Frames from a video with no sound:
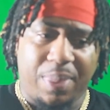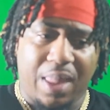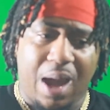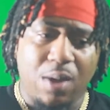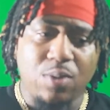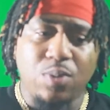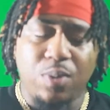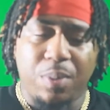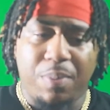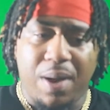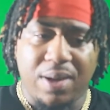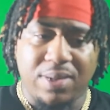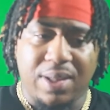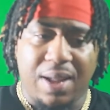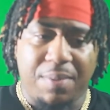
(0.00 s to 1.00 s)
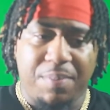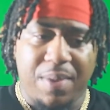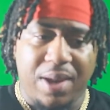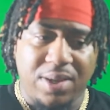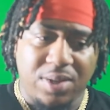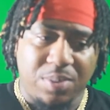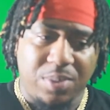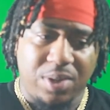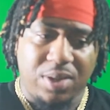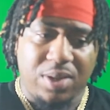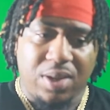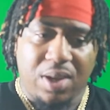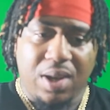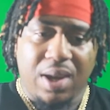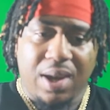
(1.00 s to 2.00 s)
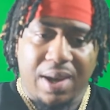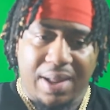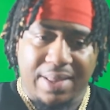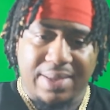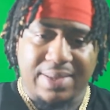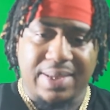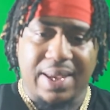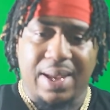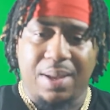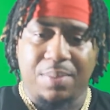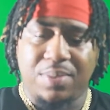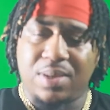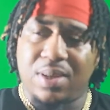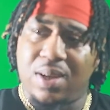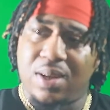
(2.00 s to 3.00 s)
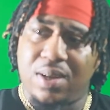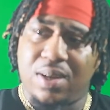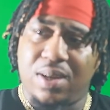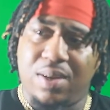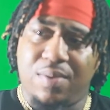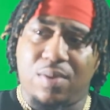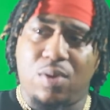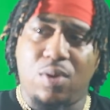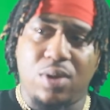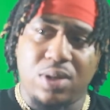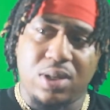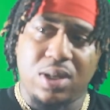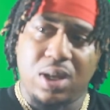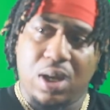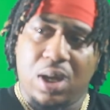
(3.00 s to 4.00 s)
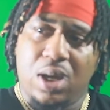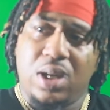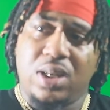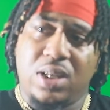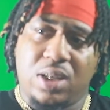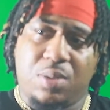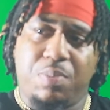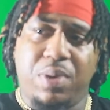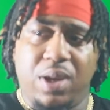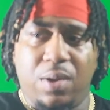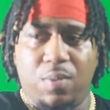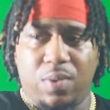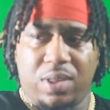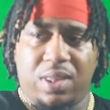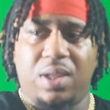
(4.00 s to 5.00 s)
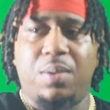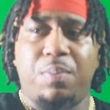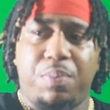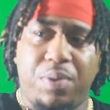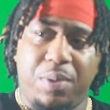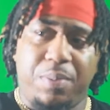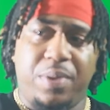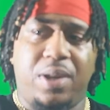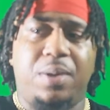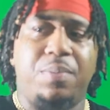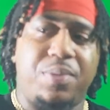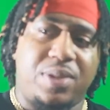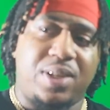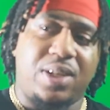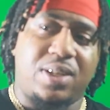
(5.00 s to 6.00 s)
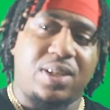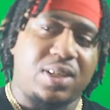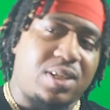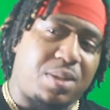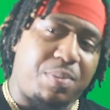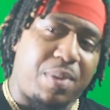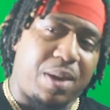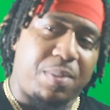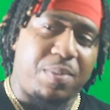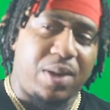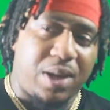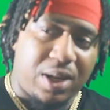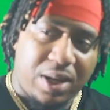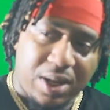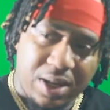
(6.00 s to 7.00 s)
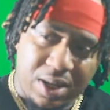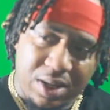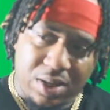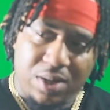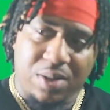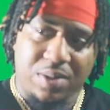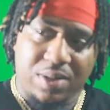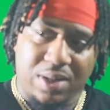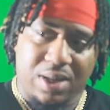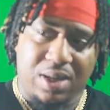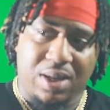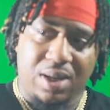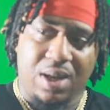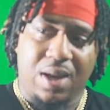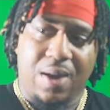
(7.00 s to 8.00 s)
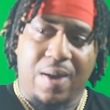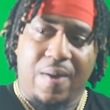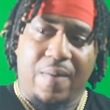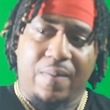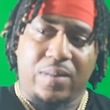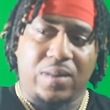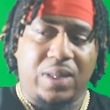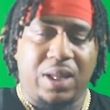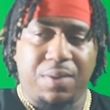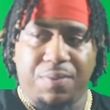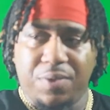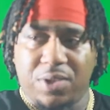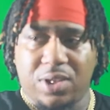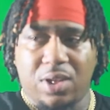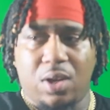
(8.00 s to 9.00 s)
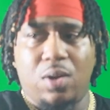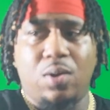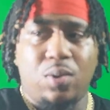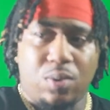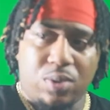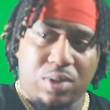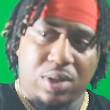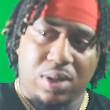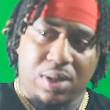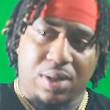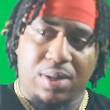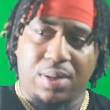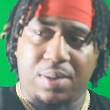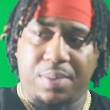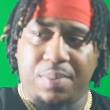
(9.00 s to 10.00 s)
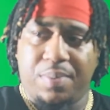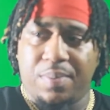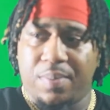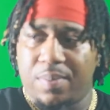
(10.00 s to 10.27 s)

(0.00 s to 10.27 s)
I was with Boss Life Management at the time, so right. of course, just being with them put me in a position to make money. You know what I'm saying? Different shows, um,